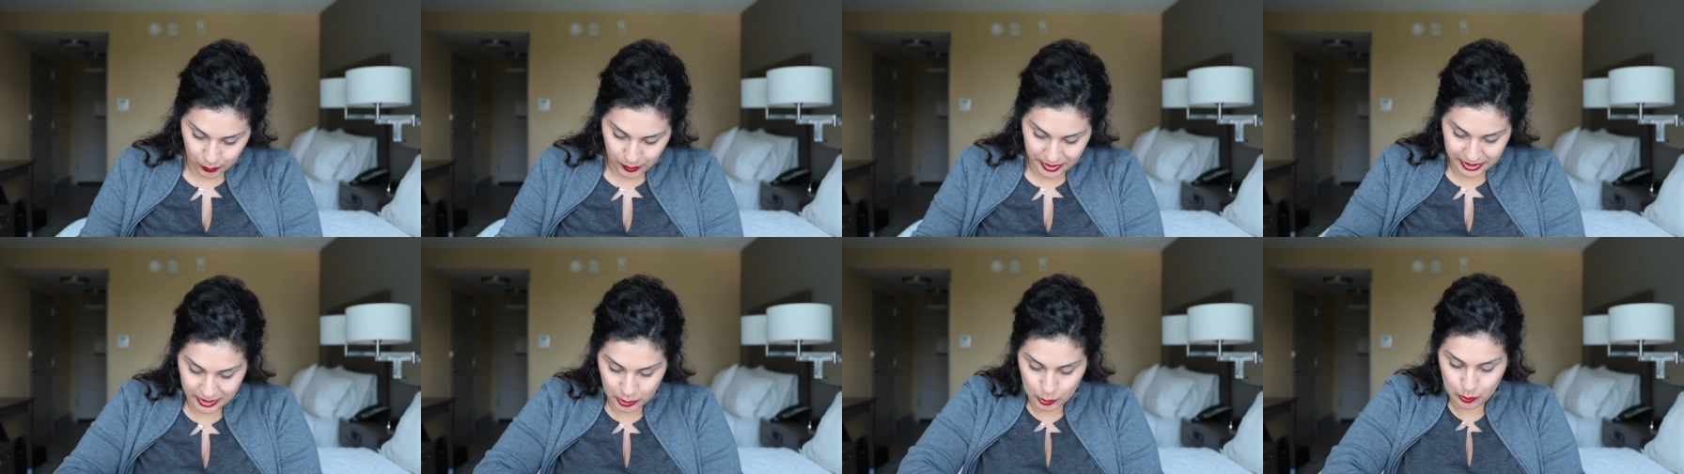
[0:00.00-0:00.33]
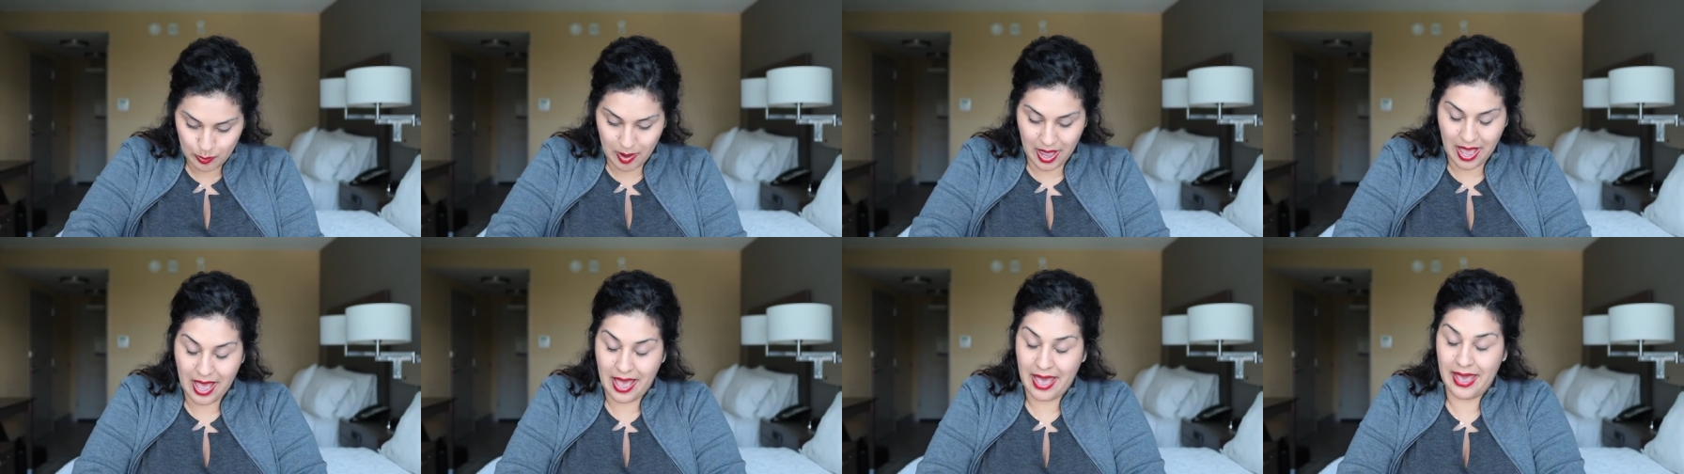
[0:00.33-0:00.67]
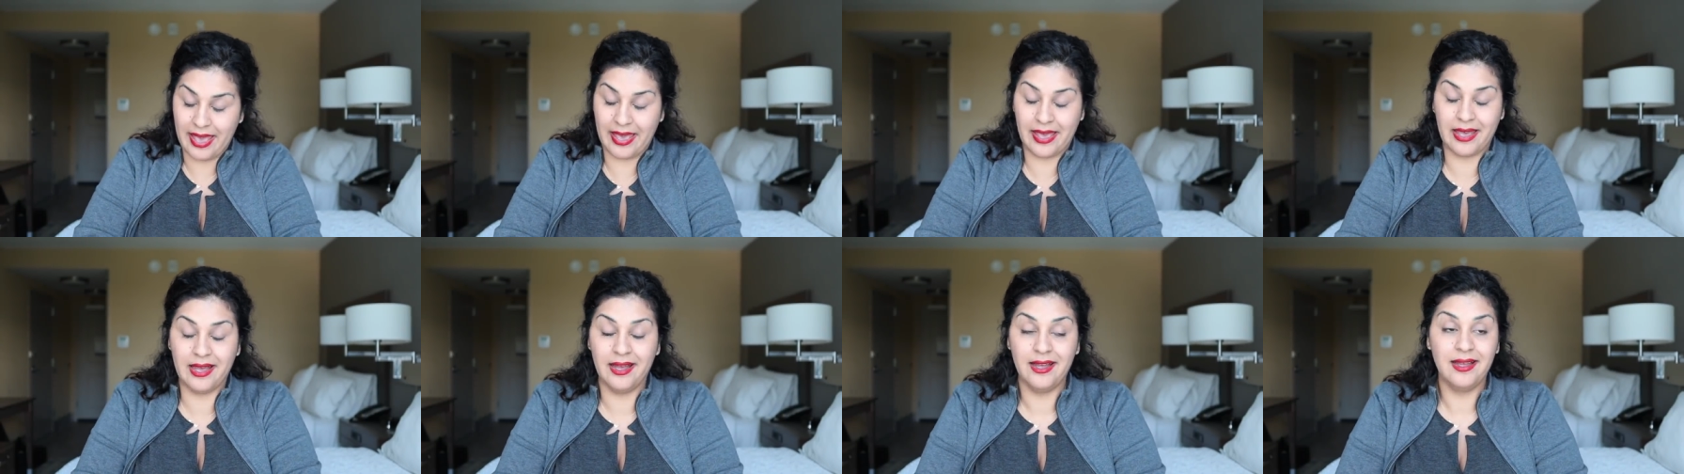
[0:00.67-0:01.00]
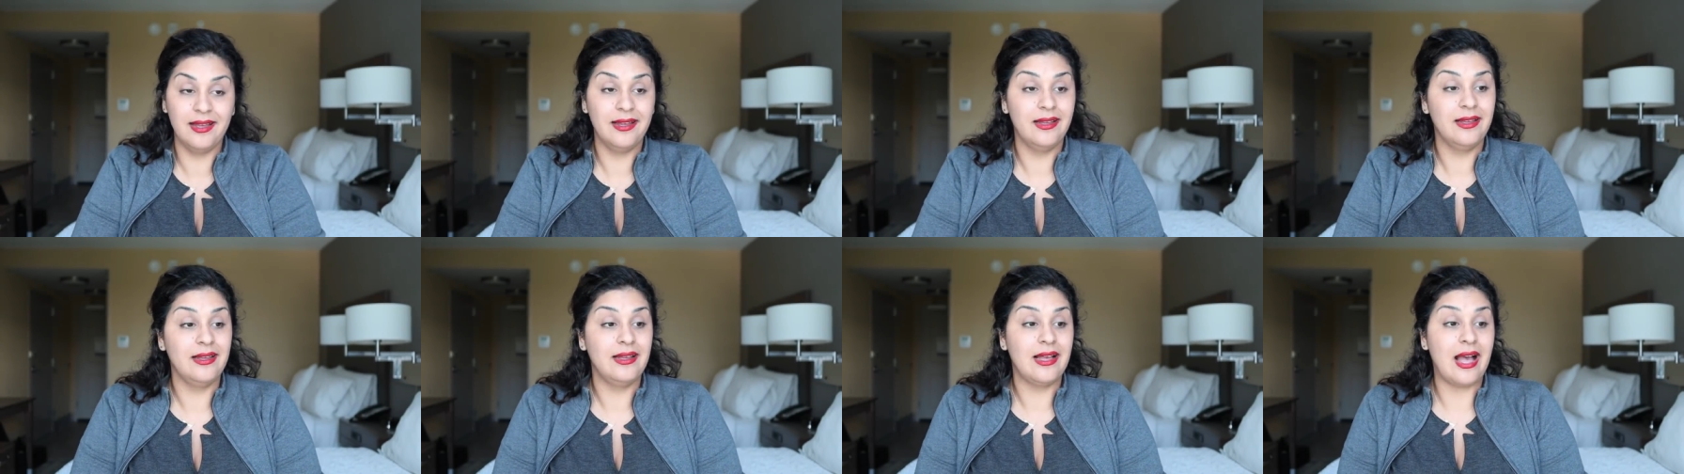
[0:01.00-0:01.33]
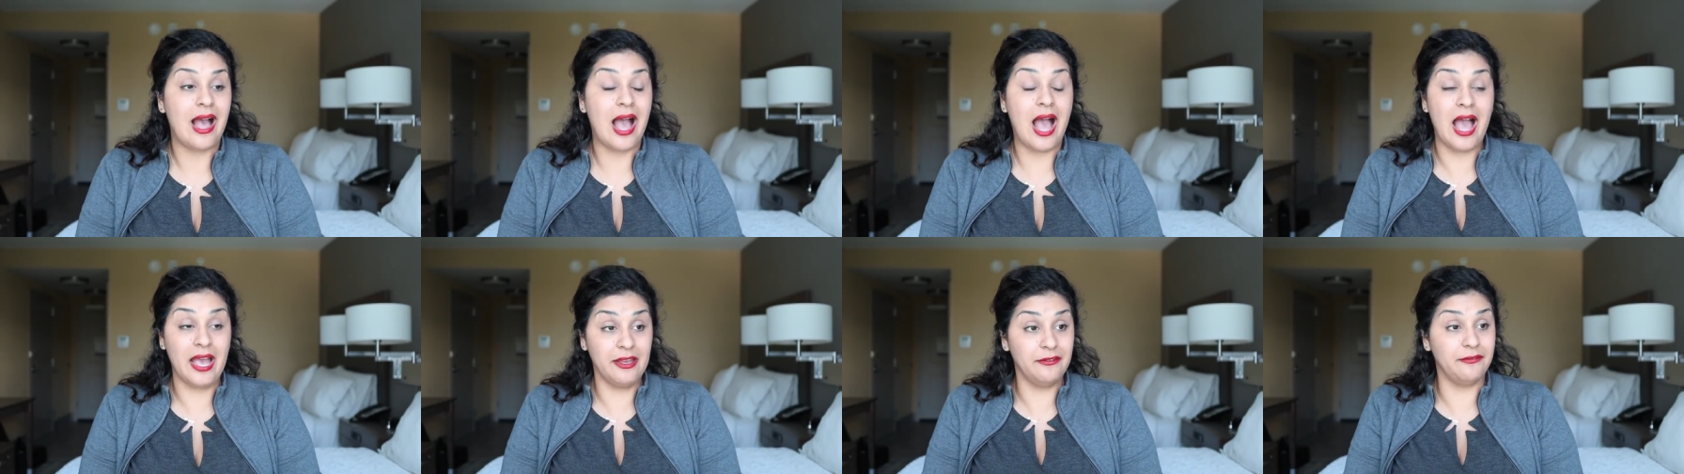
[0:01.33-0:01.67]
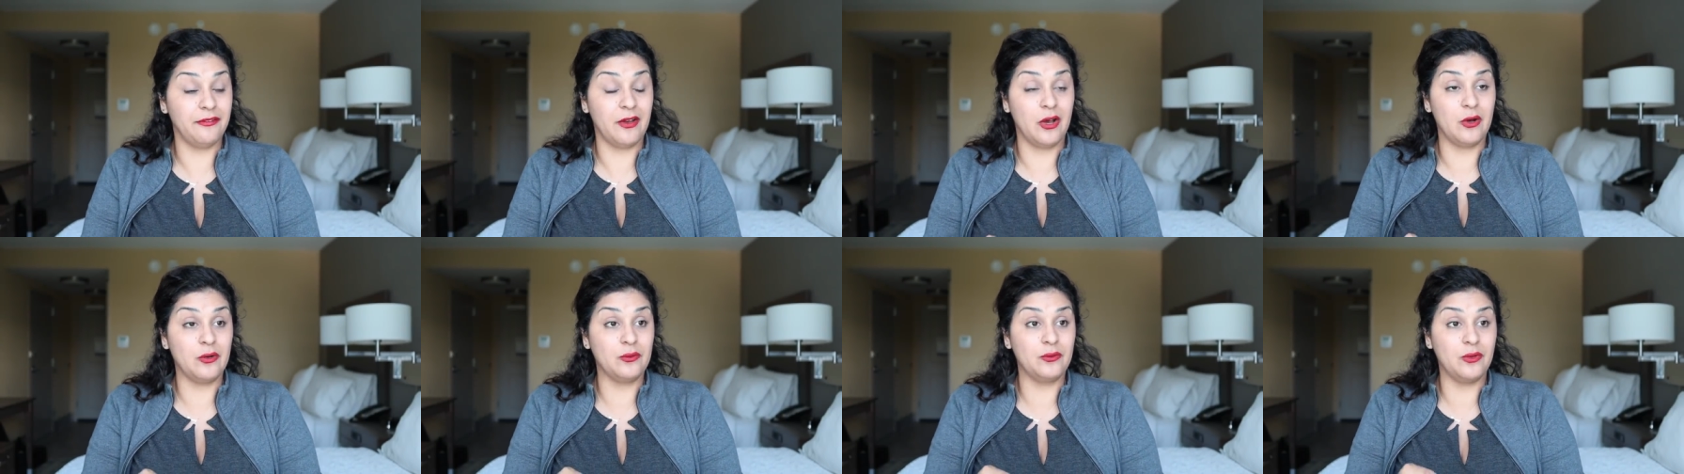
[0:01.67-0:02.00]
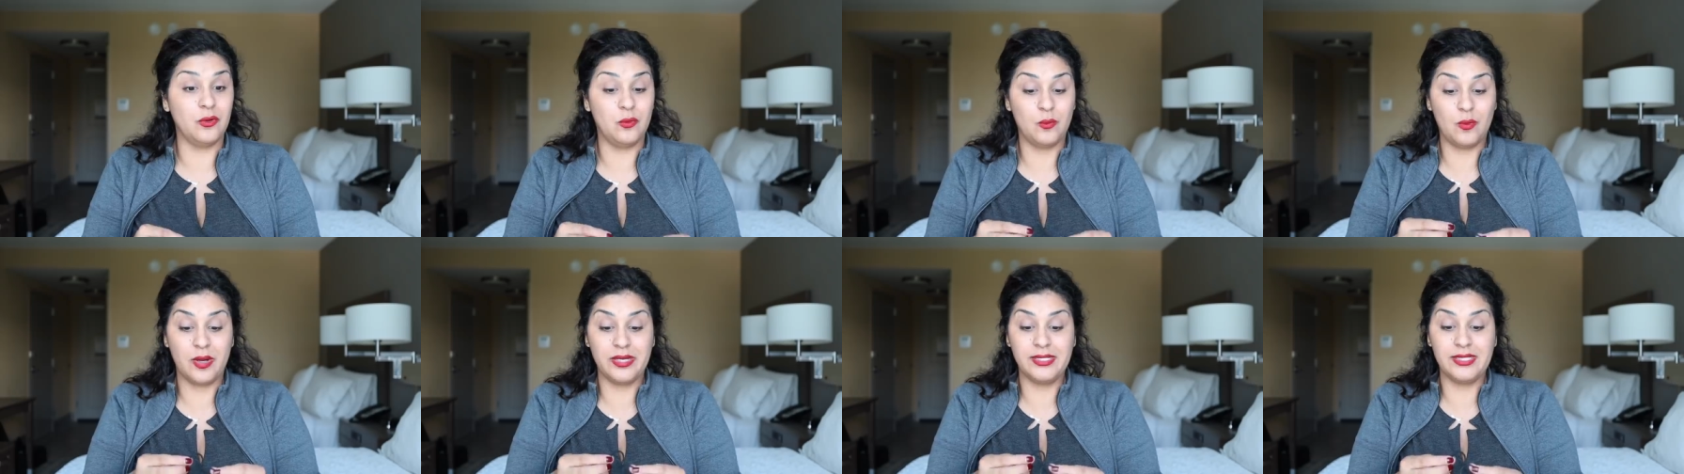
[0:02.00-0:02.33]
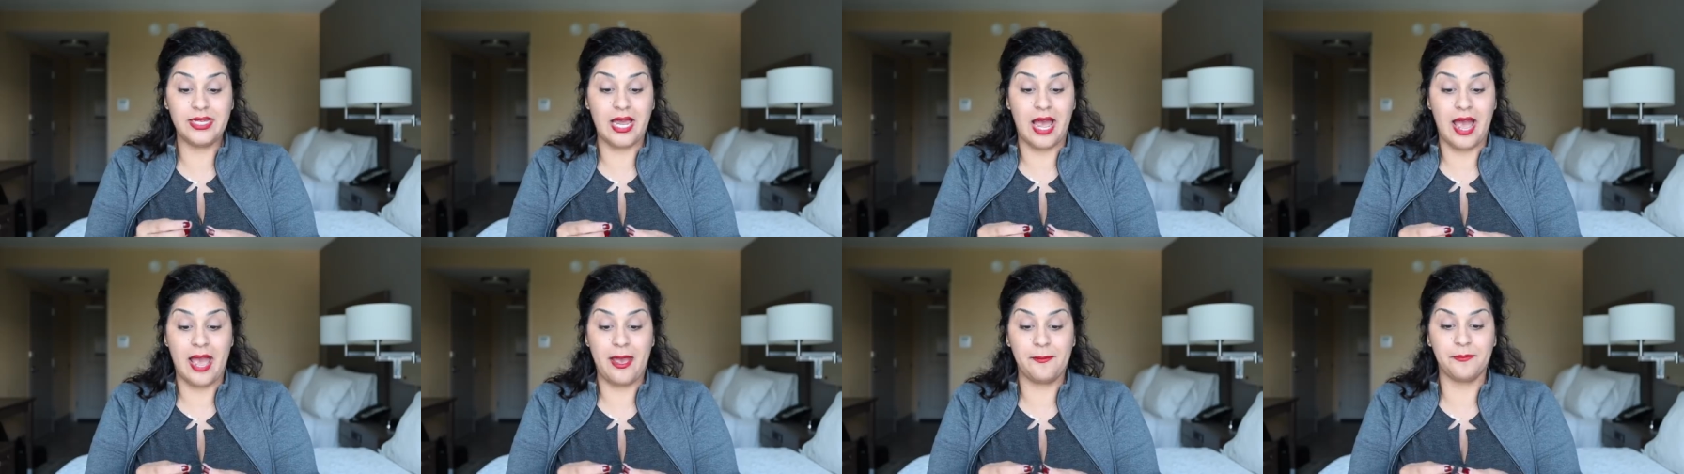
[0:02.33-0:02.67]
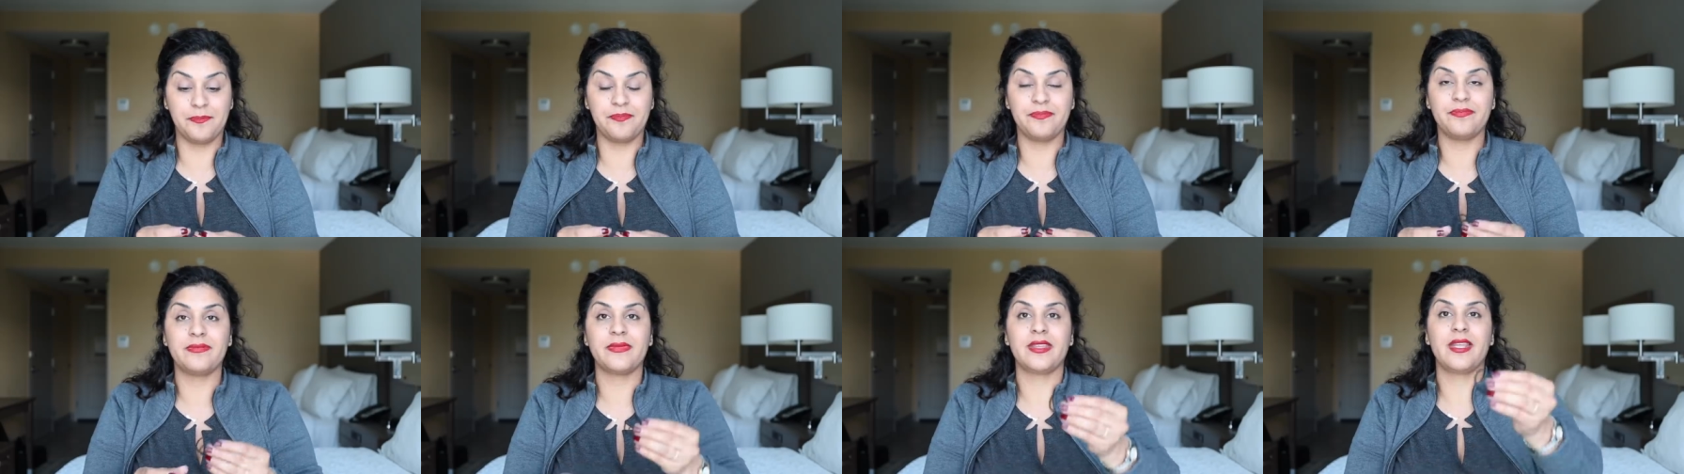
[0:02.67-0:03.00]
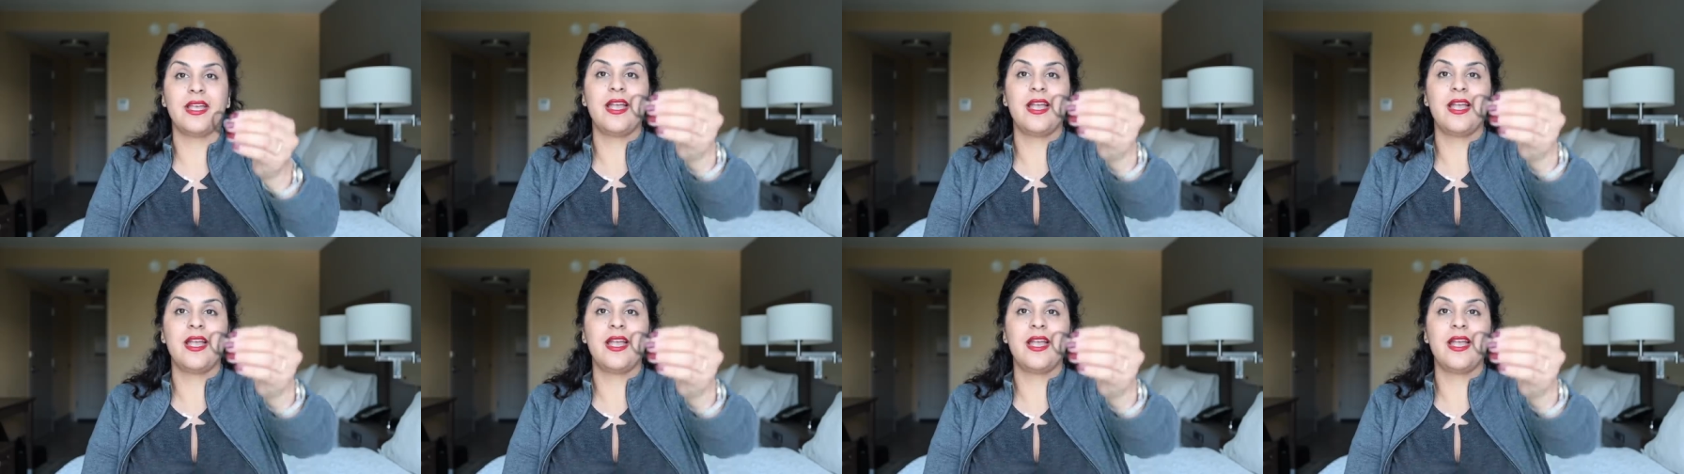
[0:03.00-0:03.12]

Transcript: with my iPhone one time.